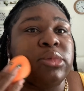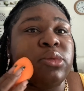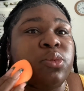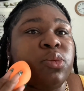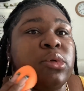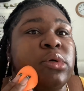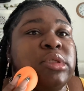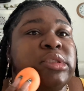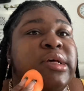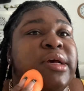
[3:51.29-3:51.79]

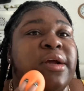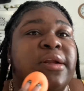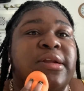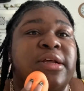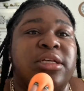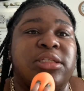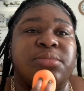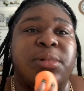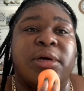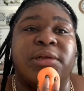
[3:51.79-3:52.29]
Real
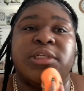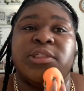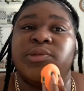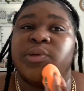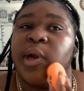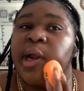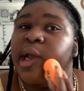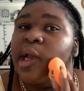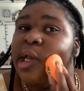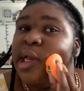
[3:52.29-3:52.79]
Technique sponge
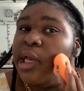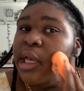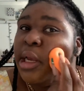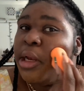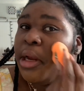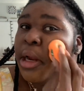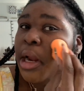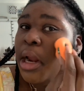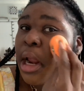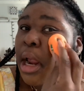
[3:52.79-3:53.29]
right
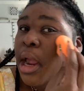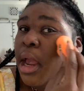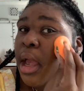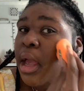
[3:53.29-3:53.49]
here.